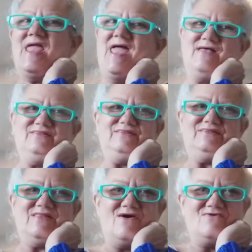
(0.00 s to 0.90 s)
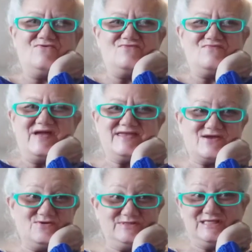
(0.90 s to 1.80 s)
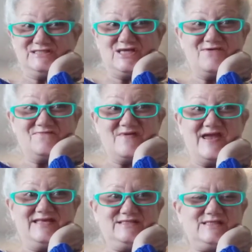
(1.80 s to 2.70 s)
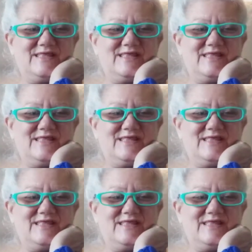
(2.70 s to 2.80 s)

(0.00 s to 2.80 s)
Hello, my cozy chair friends.